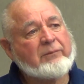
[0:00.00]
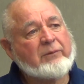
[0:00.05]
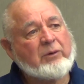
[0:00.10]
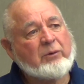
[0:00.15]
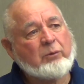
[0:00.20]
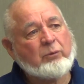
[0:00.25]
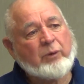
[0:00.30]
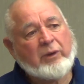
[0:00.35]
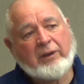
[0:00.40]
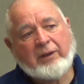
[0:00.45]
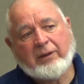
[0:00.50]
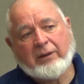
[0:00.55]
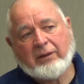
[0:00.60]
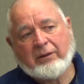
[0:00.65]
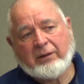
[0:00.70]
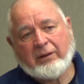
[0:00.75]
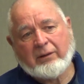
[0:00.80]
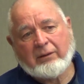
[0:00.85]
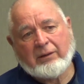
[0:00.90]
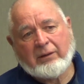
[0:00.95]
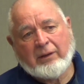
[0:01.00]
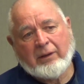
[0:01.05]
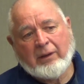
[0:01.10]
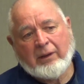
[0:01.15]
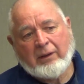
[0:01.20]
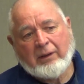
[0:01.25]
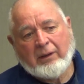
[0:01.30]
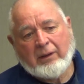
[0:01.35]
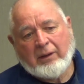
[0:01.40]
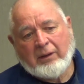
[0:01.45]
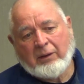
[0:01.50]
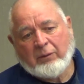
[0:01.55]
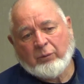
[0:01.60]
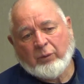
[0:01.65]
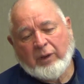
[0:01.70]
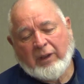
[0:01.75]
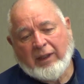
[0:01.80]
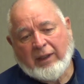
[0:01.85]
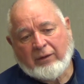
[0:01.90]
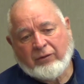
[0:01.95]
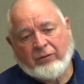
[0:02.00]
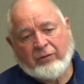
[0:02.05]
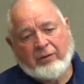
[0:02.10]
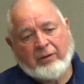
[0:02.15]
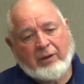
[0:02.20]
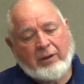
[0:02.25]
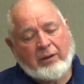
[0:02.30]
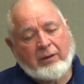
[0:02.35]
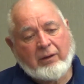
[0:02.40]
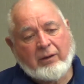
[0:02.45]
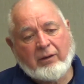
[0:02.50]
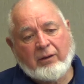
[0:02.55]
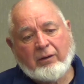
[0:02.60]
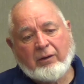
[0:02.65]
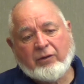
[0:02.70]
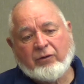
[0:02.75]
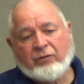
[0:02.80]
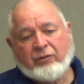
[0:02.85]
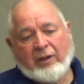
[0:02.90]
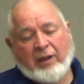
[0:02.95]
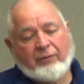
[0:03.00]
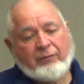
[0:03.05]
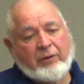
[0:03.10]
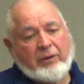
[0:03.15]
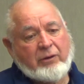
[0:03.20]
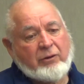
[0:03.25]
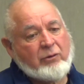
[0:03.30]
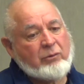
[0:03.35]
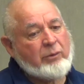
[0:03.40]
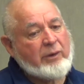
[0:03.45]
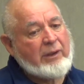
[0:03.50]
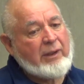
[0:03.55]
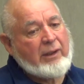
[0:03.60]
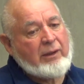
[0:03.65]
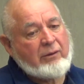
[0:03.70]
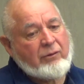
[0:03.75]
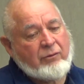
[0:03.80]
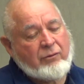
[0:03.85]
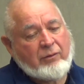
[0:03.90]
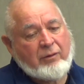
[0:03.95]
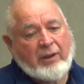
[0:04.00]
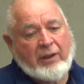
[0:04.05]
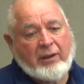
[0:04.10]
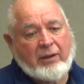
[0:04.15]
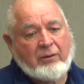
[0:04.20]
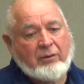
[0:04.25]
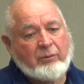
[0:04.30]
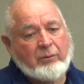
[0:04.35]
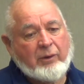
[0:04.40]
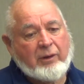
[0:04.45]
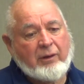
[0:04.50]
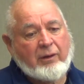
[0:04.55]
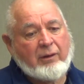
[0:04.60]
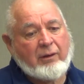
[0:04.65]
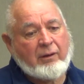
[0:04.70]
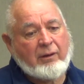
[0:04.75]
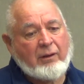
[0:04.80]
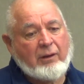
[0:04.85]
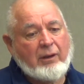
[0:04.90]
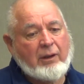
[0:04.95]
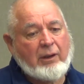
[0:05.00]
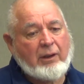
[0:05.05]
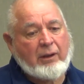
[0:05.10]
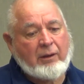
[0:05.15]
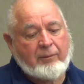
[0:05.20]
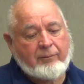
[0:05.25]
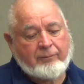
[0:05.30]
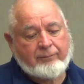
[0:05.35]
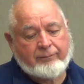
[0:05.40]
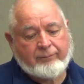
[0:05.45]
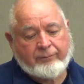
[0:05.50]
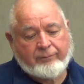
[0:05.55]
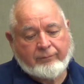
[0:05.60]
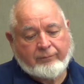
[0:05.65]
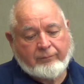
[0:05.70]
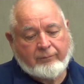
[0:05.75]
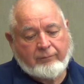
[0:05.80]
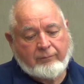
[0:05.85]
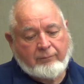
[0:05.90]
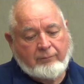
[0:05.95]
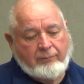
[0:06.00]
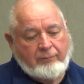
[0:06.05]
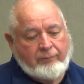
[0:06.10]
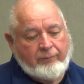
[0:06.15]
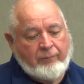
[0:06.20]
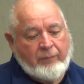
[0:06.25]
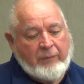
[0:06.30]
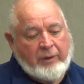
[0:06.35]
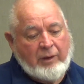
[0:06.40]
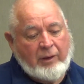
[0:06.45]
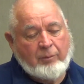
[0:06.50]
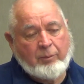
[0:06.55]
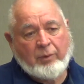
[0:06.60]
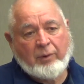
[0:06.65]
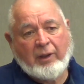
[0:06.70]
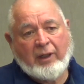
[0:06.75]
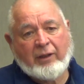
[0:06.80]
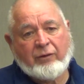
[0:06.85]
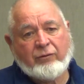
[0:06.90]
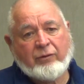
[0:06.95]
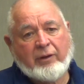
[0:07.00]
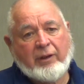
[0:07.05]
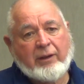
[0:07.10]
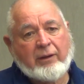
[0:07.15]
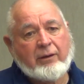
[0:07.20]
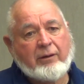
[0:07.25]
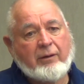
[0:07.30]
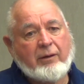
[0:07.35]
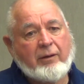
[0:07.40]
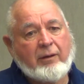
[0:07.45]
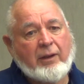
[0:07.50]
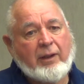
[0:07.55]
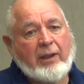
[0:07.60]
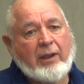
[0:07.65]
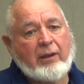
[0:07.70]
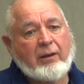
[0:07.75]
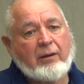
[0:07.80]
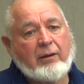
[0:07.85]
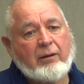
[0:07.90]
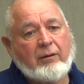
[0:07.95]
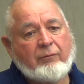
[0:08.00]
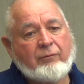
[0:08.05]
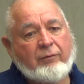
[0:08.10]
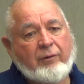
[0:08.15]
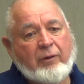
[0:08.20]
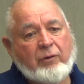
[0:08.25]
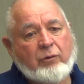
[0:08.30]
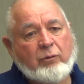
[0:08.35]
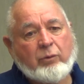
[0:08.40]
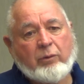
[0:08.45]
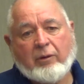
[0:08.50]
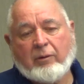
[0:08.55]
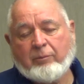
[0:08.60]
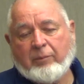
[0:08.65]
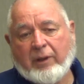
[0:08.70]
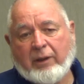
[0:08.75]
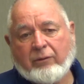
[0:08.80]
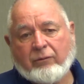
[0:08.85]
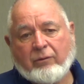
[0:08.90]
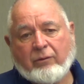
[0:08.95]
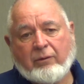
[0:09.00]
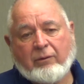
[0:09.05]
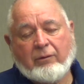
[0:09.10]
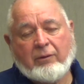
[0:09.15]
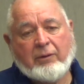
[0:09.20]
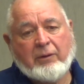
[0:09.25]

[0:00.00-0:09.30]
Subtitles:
We got, in the early 70s, we got stuck with a project that funds were embezzled